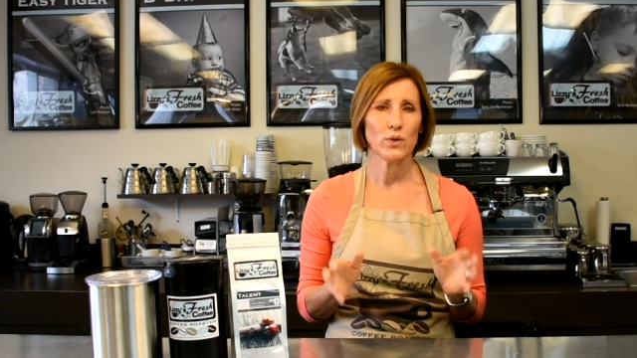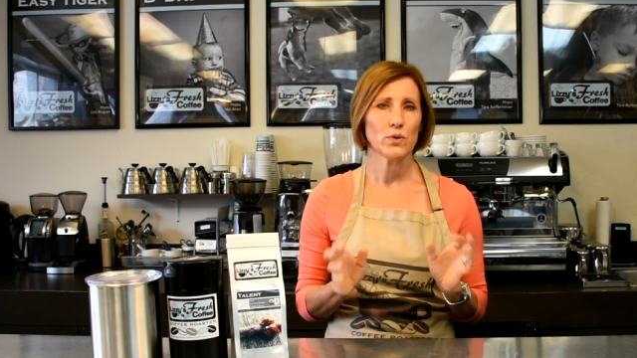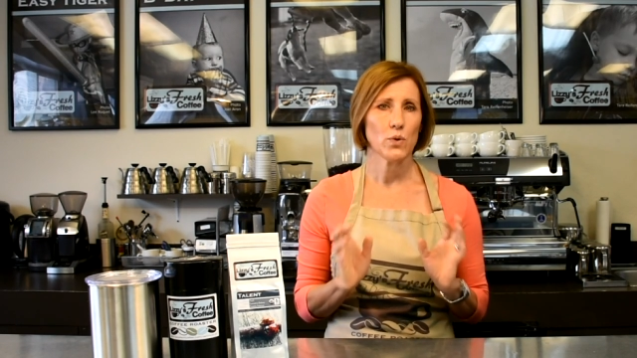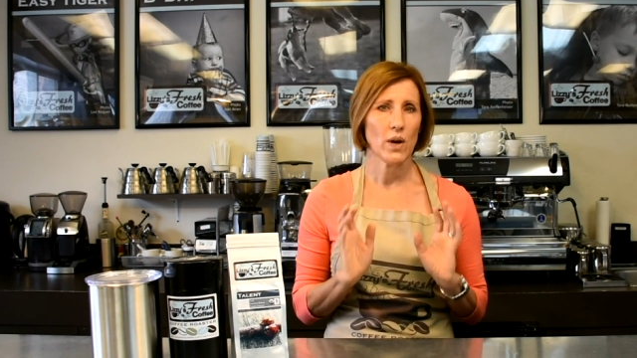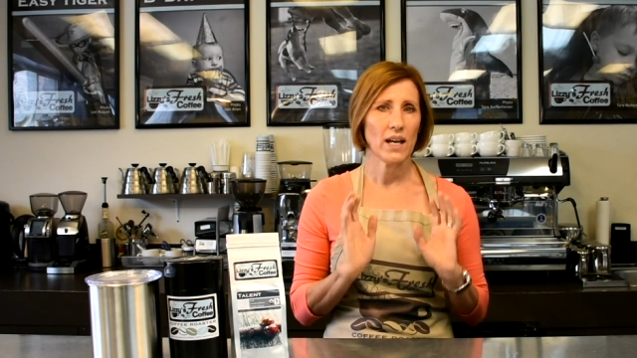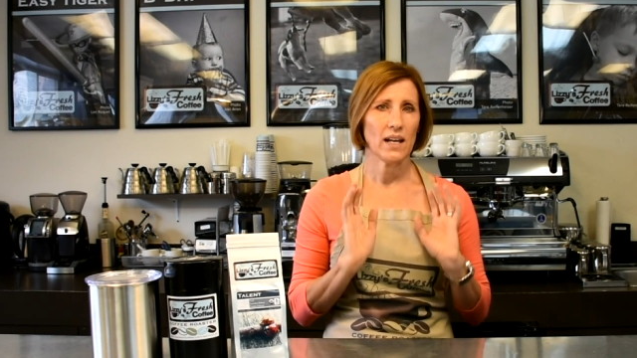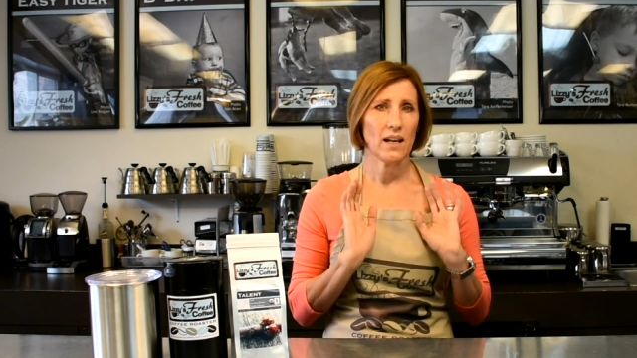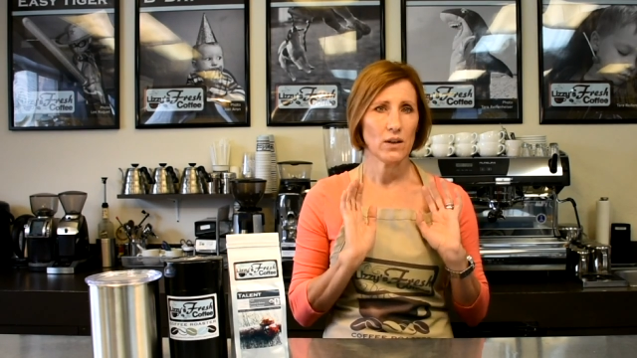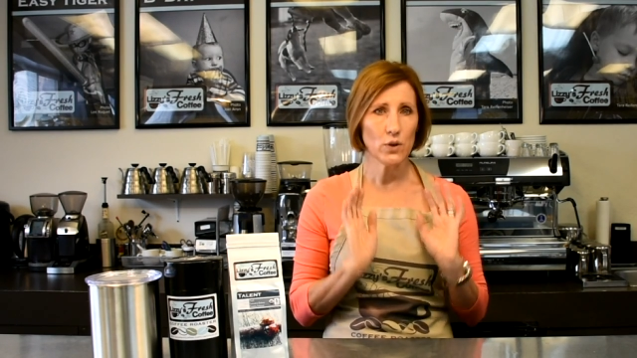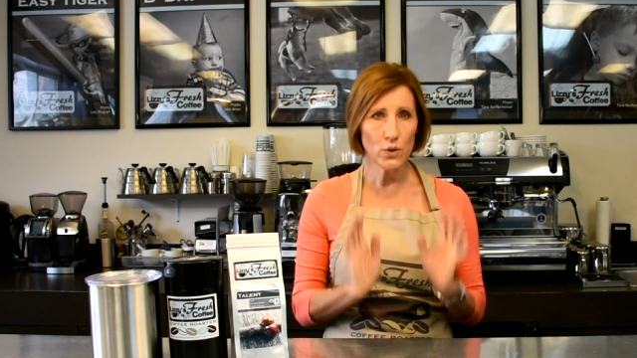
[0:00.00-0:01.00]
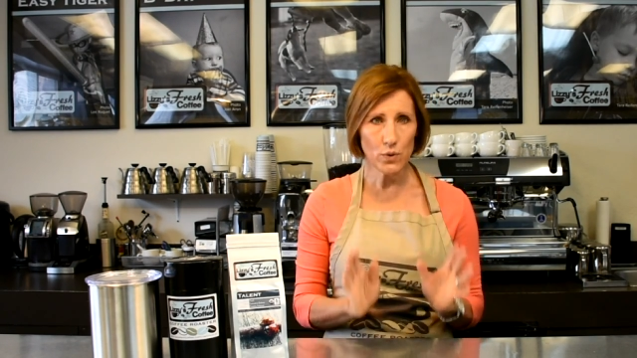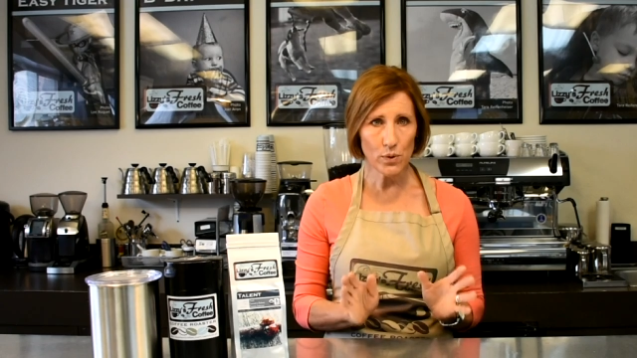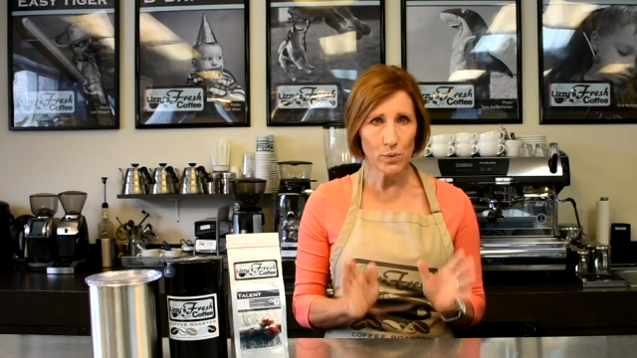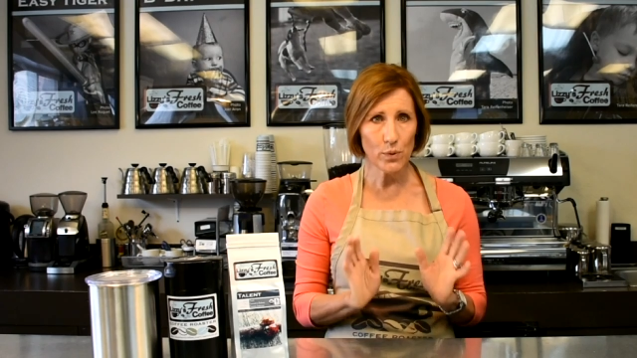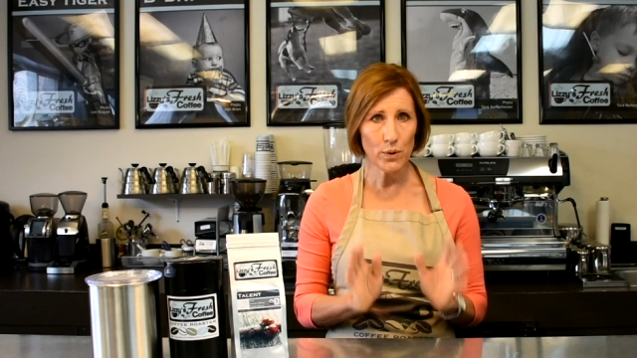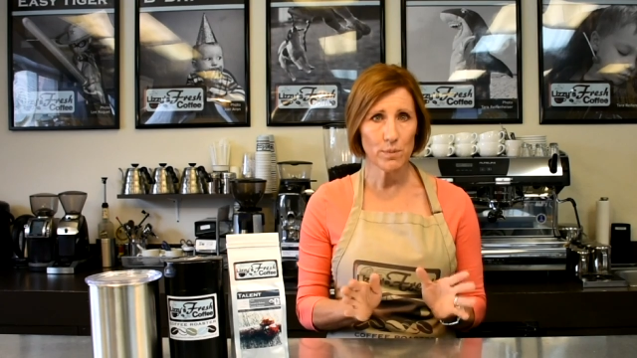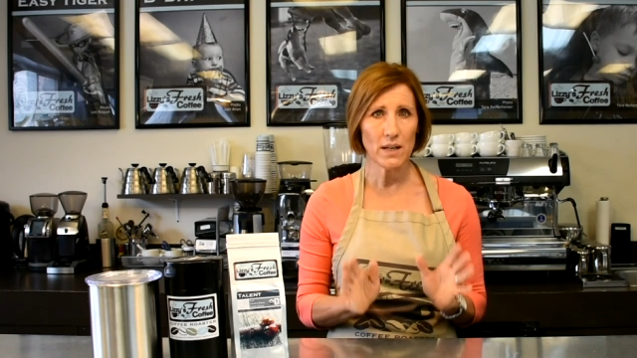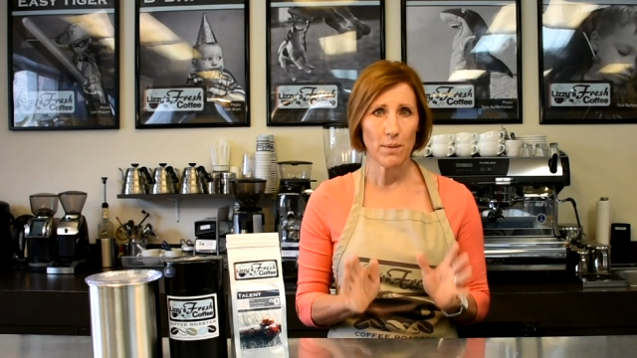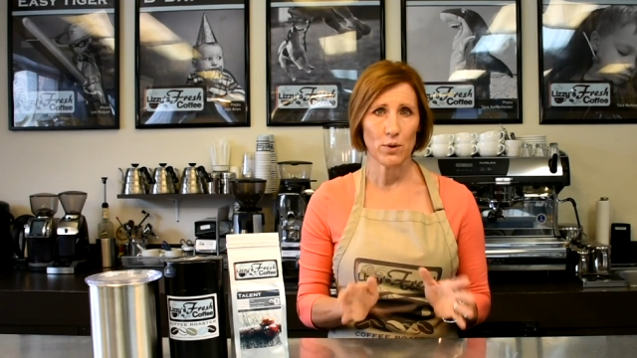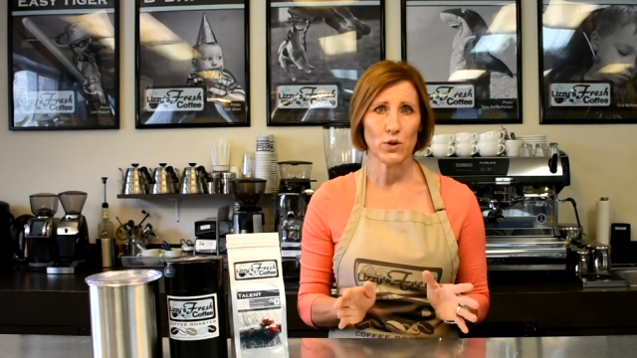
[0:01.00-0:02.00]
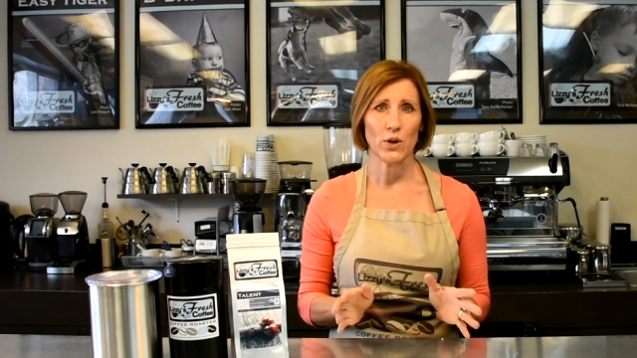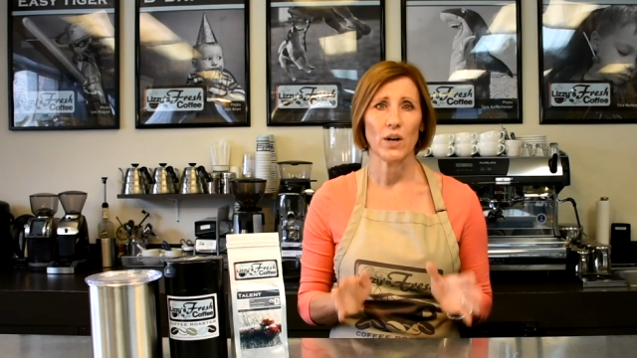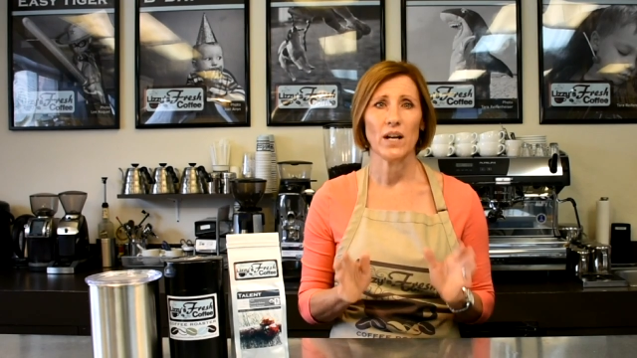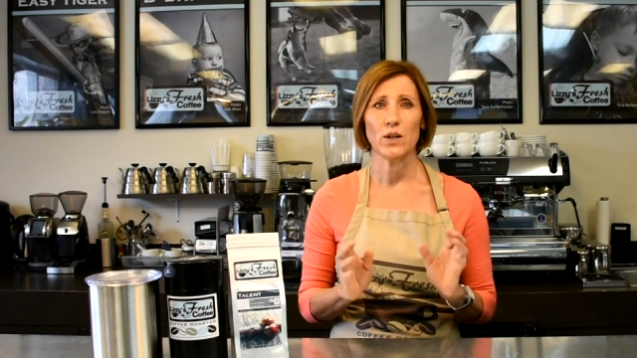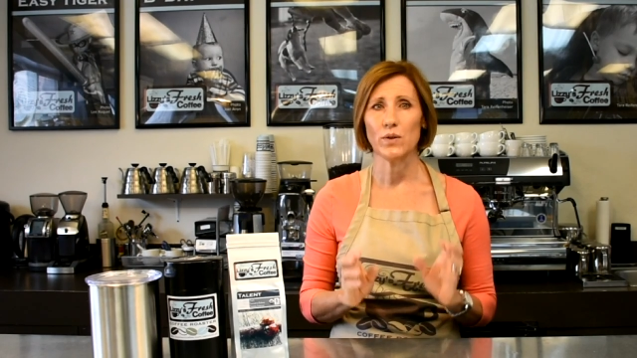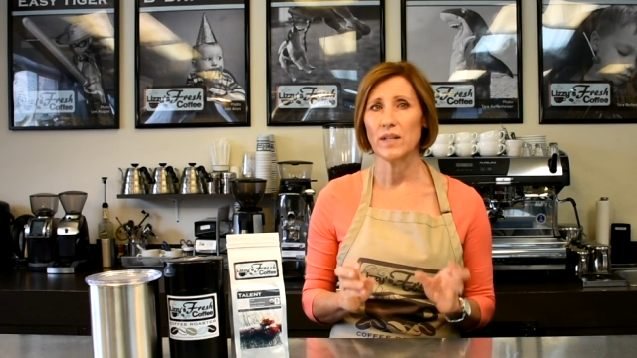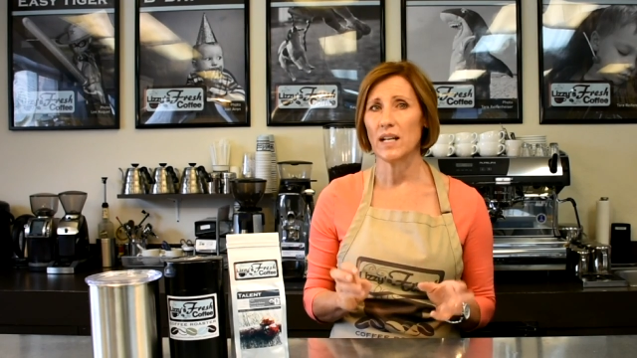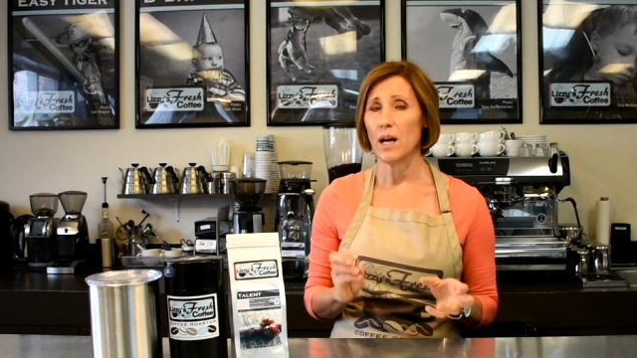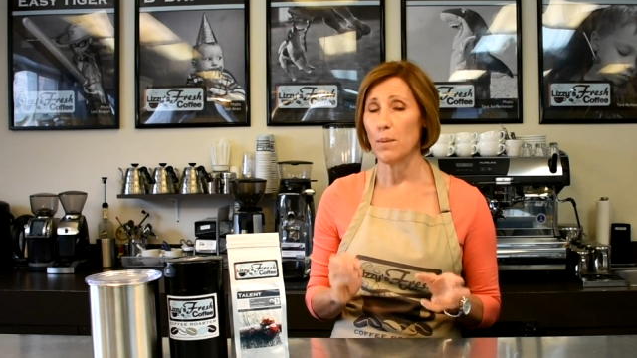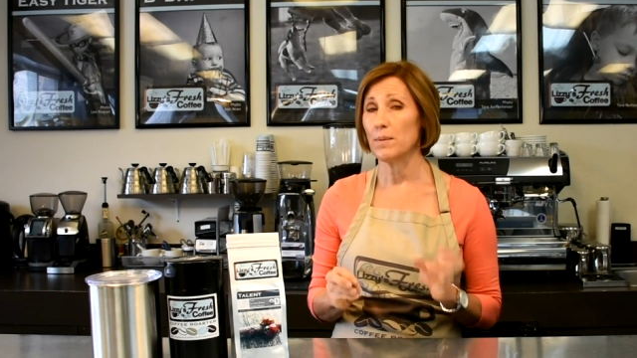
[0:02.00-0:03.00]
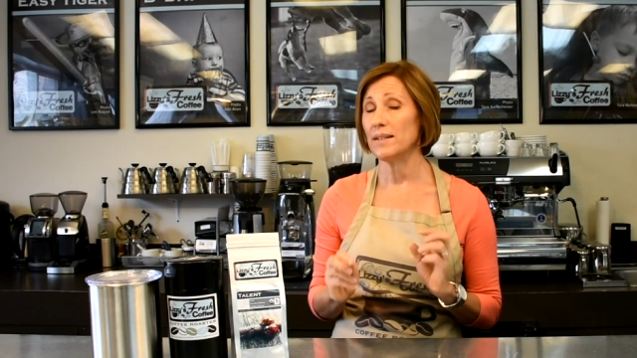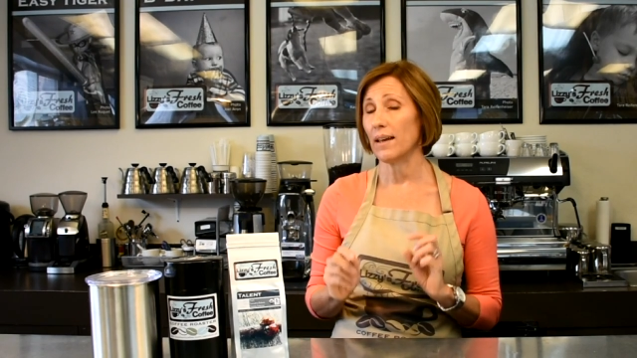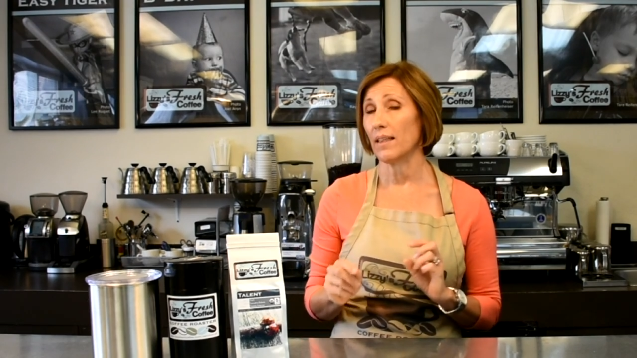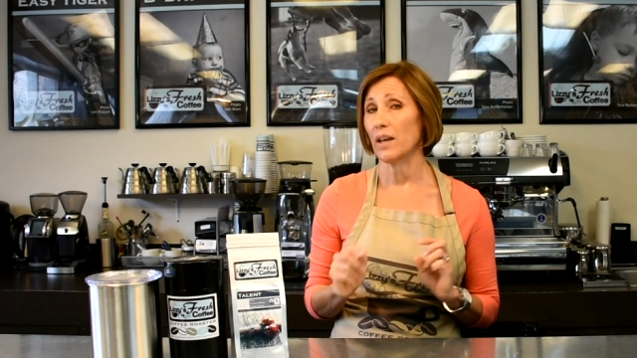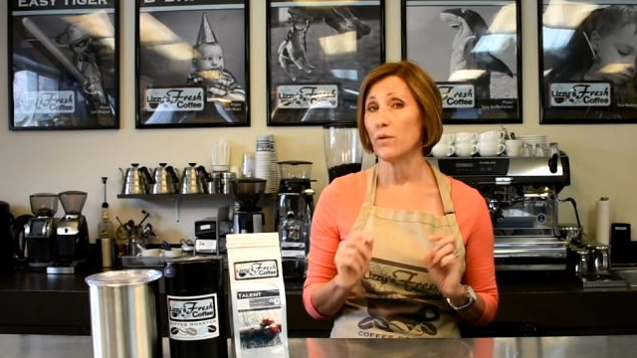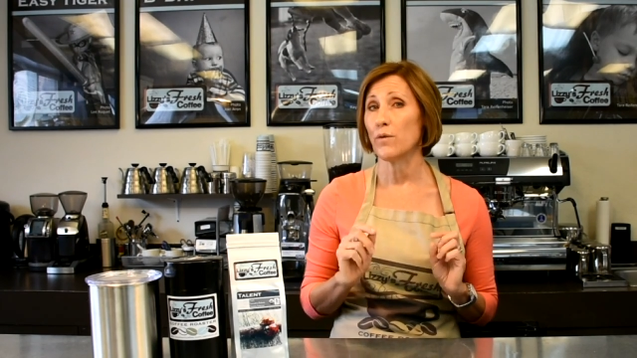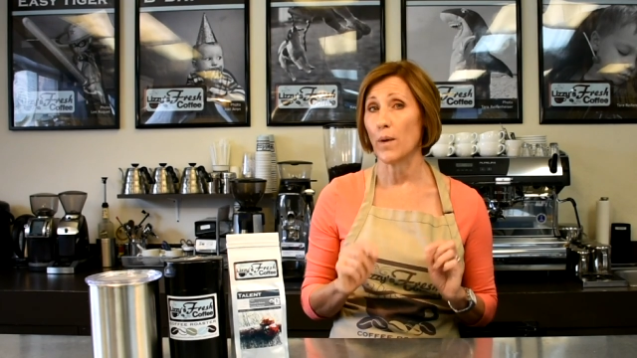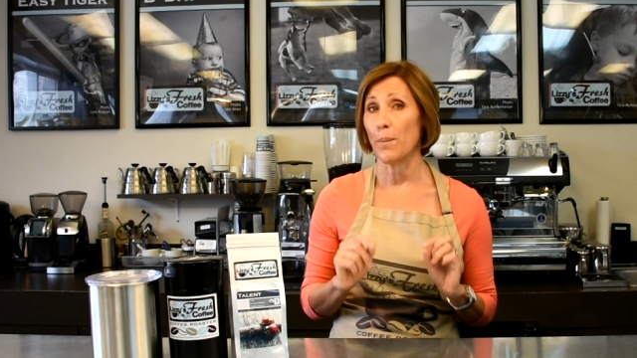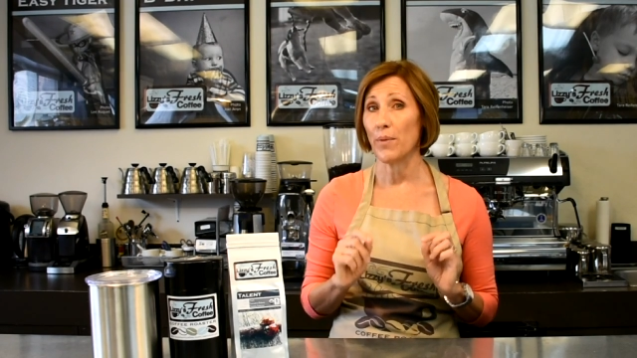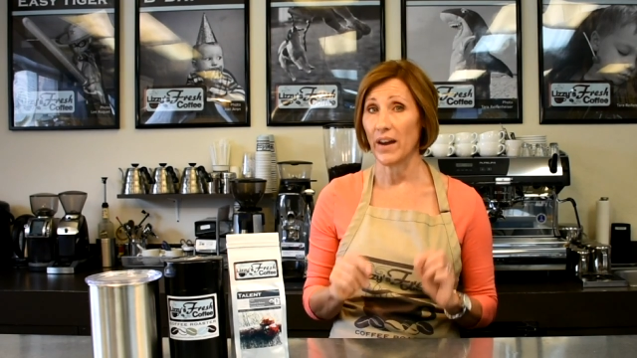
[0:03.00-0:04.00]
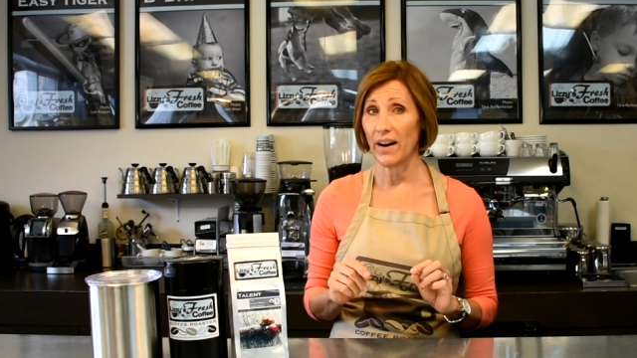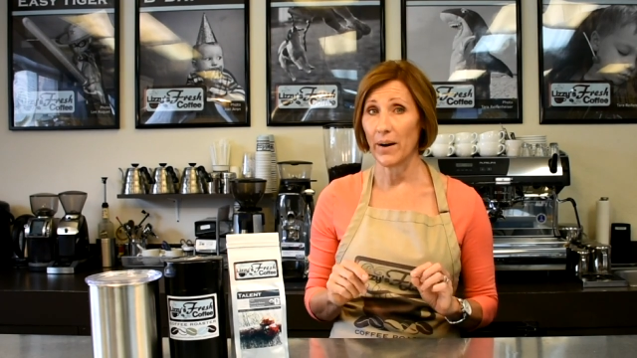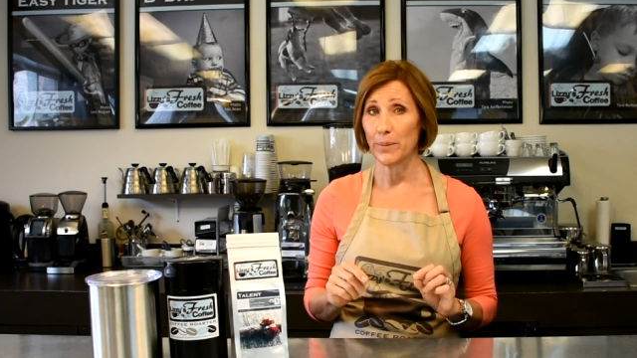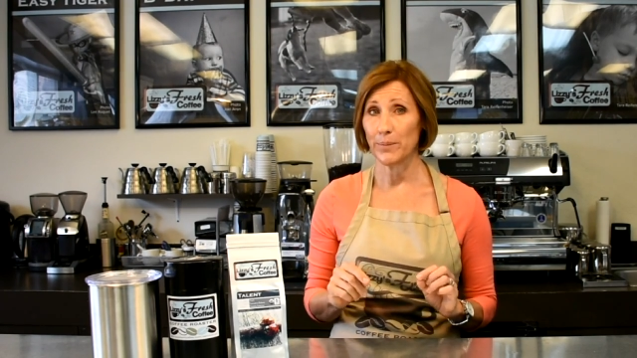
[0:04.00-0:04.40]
storing it neutral room temperature and using it up daily from there.